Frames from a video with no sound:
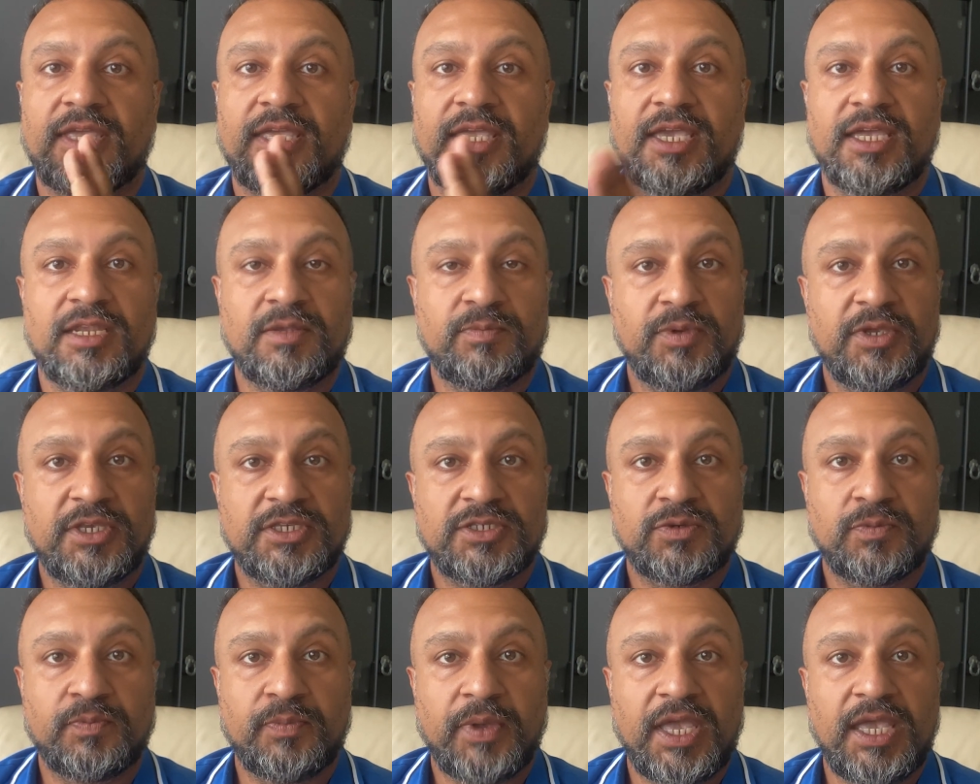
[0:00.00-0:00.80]
get a
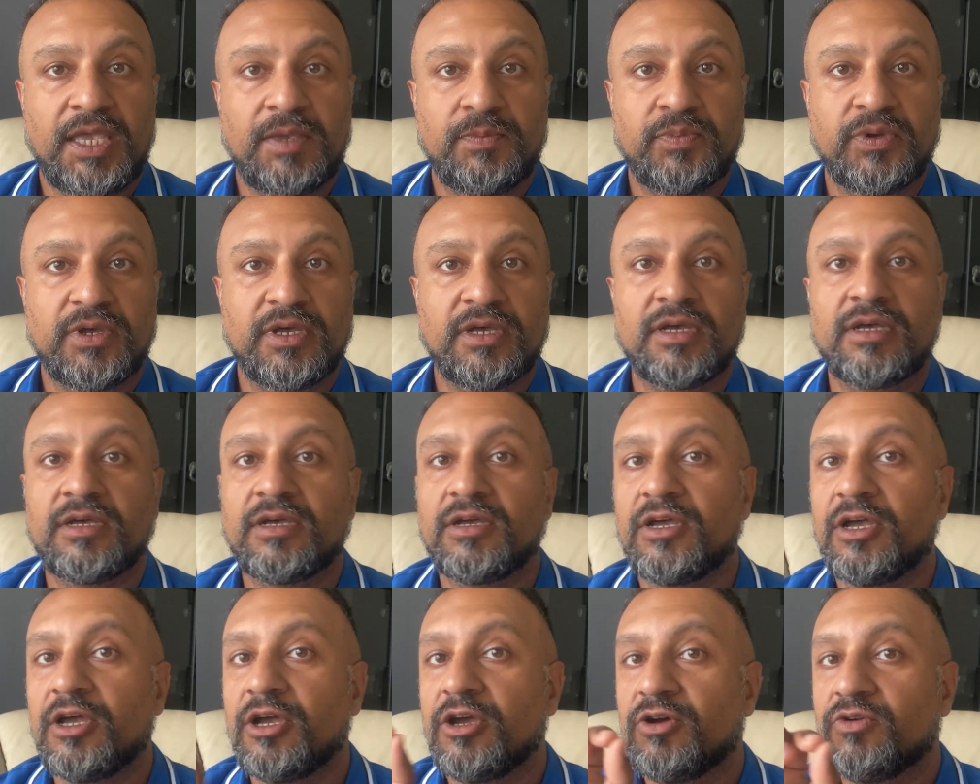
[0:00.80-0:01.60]
piece of
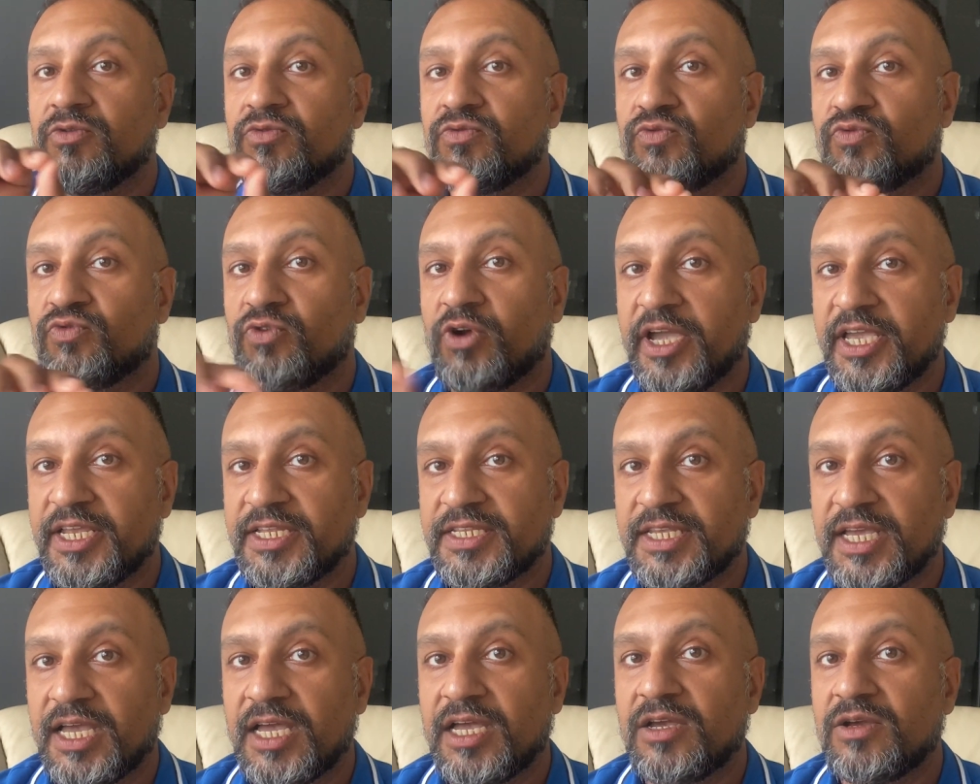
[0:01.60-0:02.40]
paper,
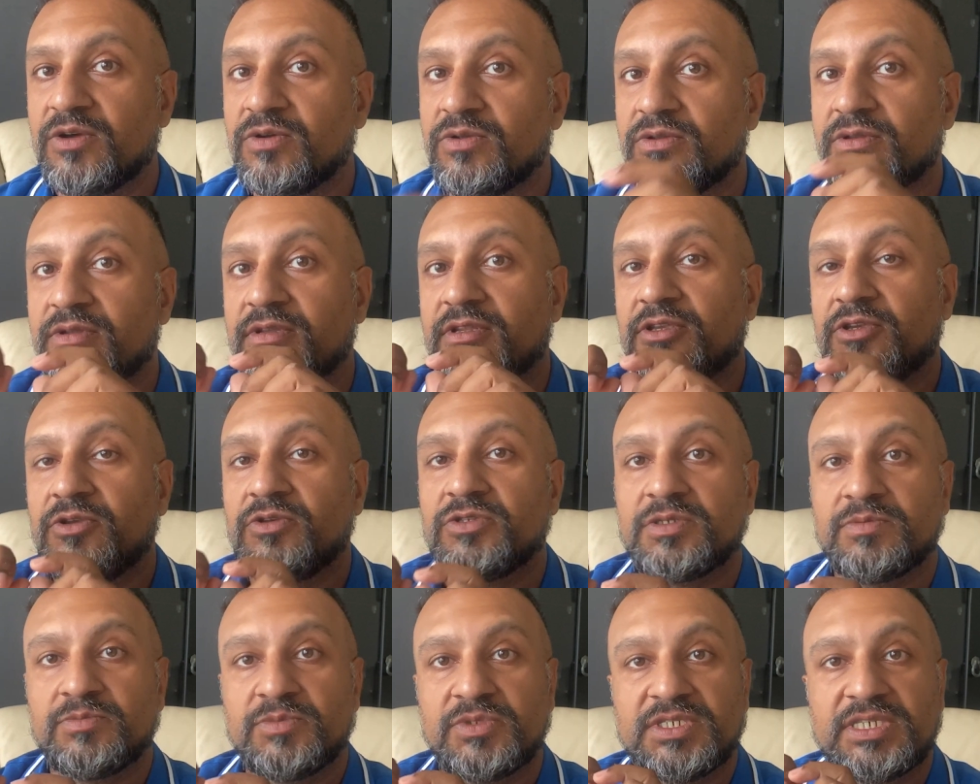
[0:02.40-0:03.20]
write down,
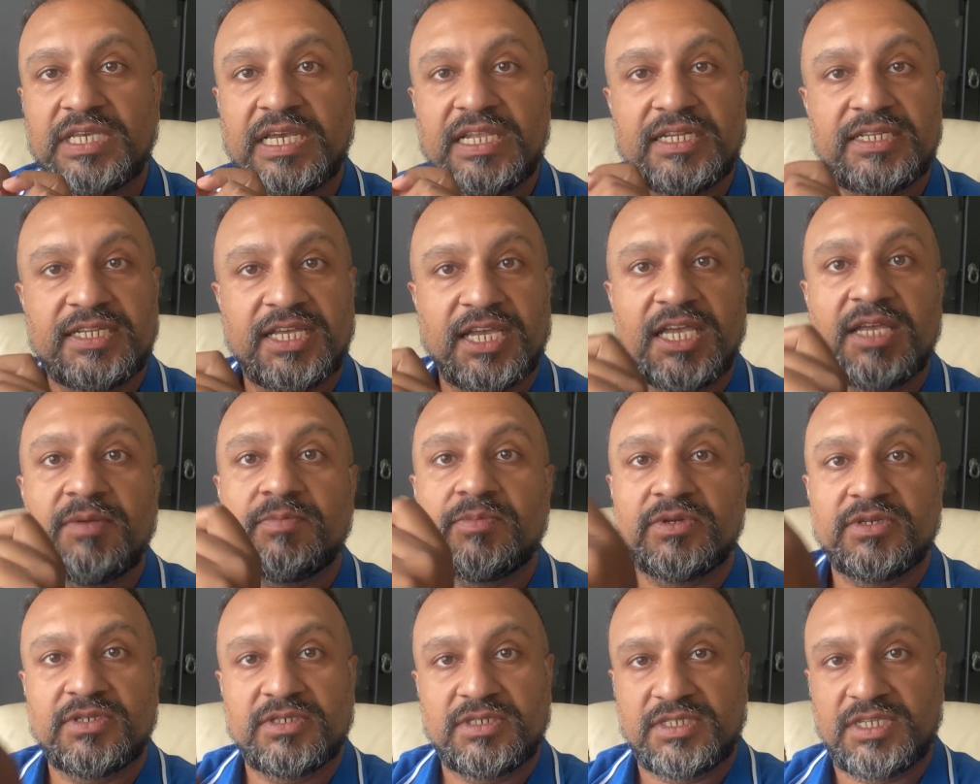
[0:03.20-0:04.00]
use some
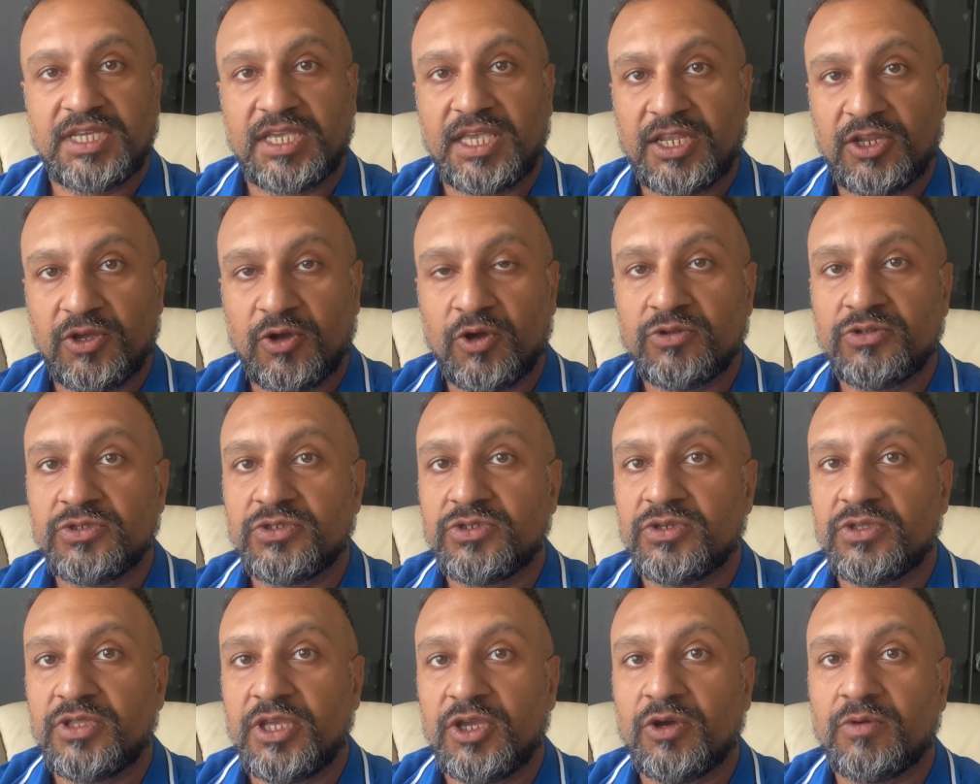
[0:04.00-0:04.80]
sellotape, stick it
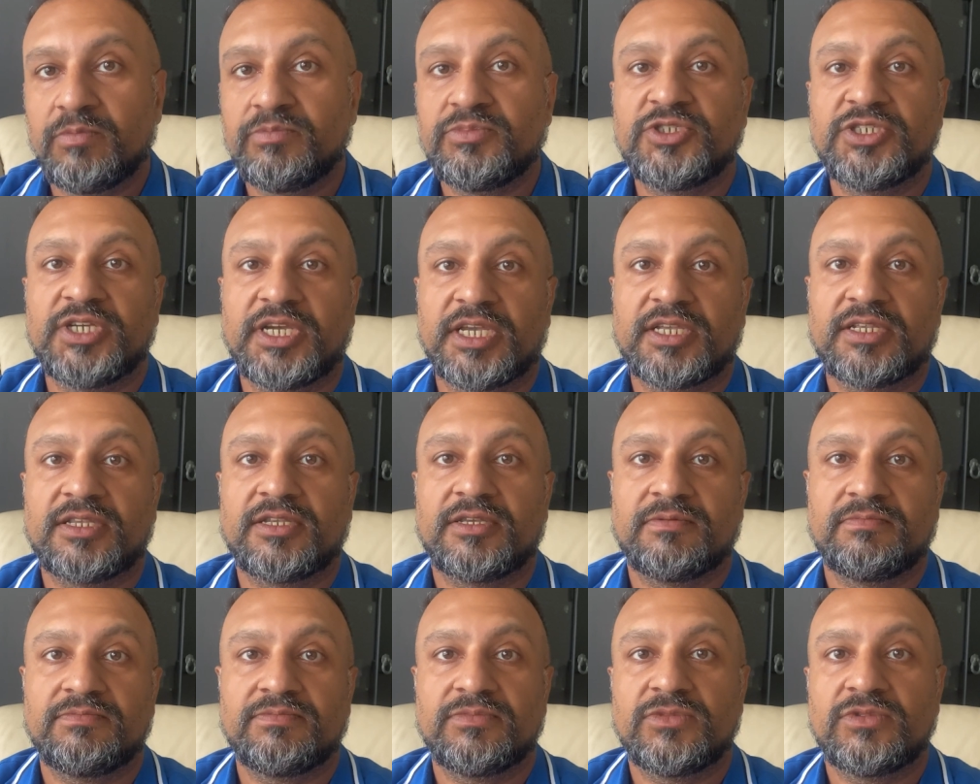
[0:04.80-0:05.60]
onto the object.